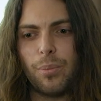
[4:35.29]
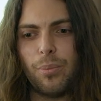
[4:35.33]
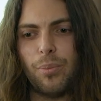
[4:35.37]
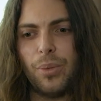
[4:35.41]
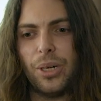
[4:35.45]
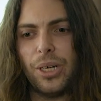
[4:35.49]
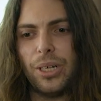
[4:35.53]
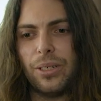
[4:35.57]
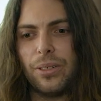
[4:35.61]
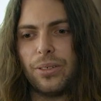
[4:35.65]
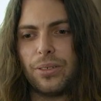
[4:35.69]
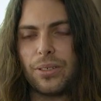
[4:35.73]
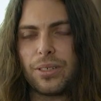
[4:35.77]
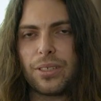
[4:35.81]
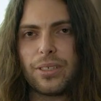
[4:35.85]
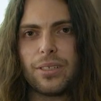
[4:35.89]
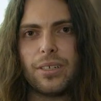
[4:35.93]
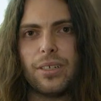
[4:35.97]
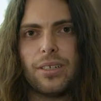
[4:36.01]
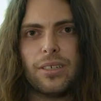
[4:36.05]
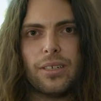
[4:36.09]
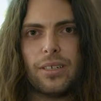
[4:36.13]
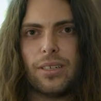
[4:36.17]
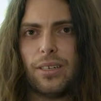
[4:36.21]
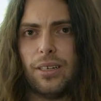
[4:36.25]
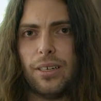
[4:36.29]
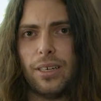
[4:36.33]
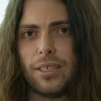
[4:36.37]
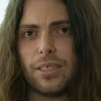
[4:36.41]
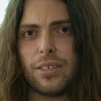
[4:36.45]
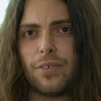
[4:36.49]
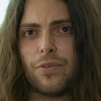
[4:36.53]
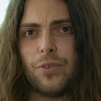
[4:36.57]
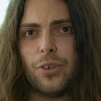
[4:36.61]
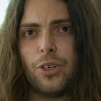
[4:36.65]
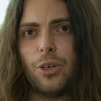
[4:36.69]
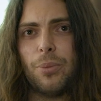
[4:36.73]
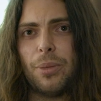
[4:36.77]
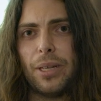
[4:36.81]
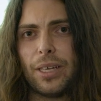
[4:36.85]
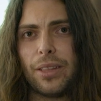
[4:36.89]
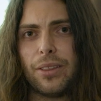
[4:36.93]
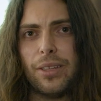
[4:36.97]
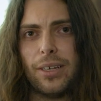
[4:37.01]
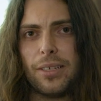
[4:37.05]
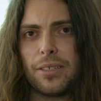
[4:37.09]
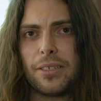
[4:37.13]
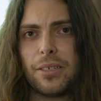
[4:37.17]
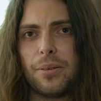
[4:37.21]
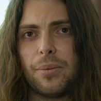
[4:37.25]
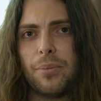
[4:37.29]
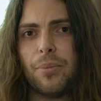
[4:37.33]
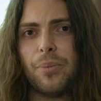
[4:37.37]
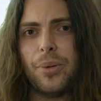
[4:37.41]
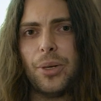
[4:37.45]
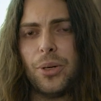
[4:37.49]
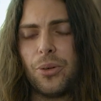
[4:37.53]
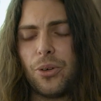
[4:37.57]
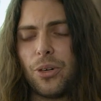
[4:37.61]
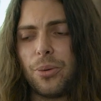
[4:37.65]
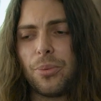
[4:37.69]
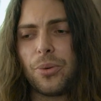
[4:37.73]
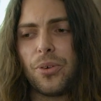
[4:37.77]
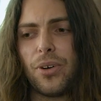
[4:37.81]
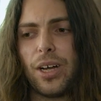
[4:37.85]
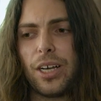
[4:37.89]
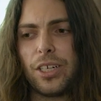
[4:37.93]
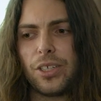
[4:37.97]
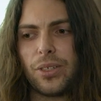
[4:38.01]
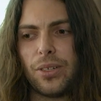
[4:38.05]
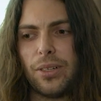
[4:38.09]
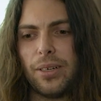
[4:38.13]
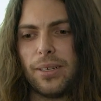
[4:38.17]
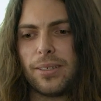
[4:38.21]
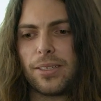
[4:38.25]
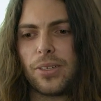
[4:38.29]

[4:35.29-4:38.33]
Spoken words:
burners as a film, things that build up gradually.